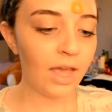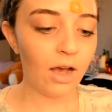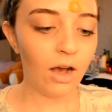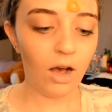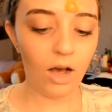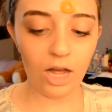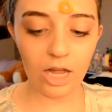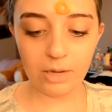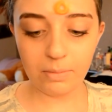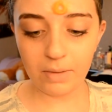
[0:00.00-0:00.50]

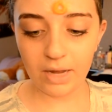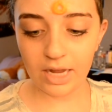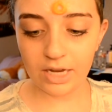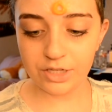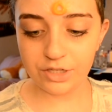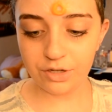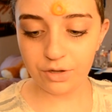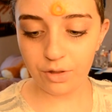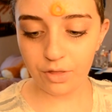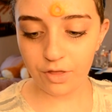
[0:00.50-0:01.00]
on my
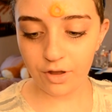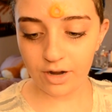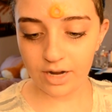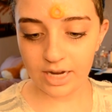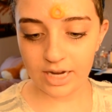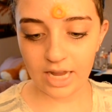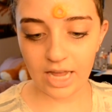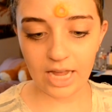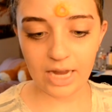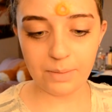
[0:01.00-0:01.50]

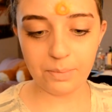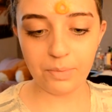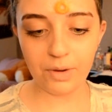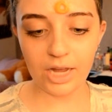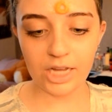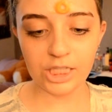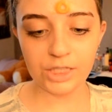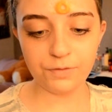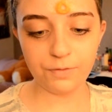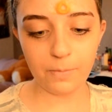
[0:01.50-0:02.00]
239
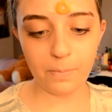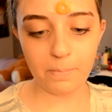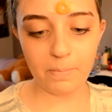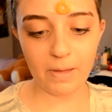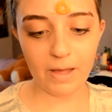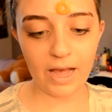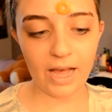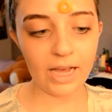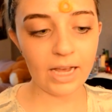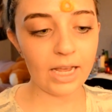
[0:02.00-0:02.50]
brush from
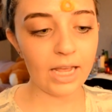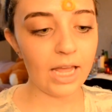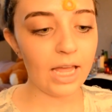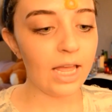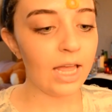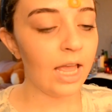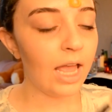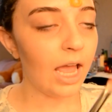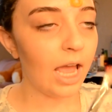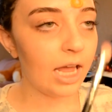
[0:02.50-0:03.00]
MAC,
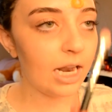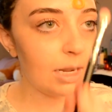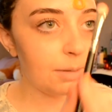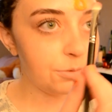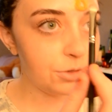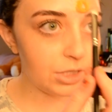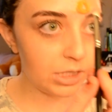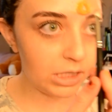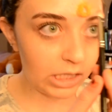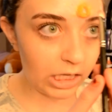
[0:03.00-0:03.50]
and I'm
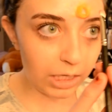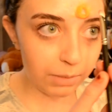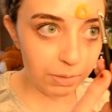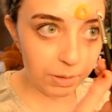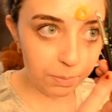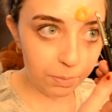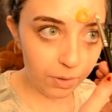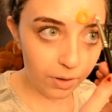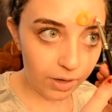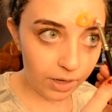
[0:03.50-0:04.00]
just going to be
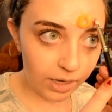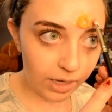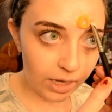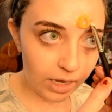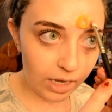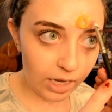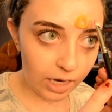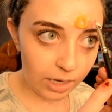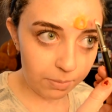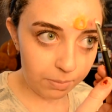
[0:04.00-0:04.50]
putting
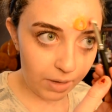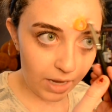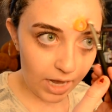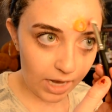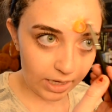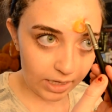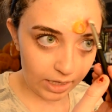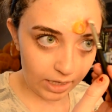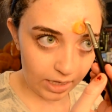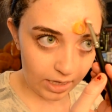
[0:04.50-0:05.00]
it and
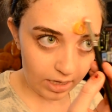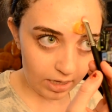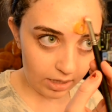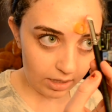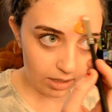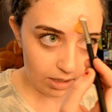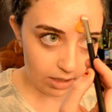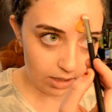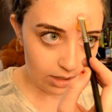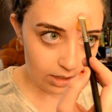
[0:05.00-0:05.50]
packing it
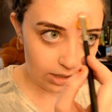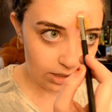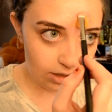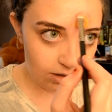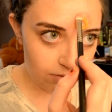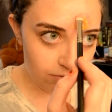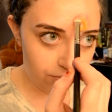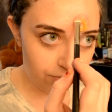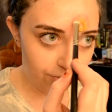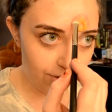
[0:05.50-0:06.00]
like
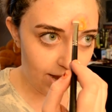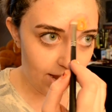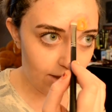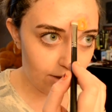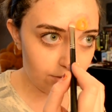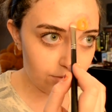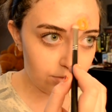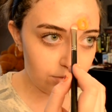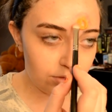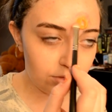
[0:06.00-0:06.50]

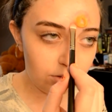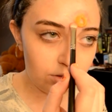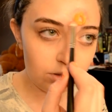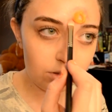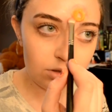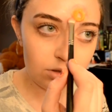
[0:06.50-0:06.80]
around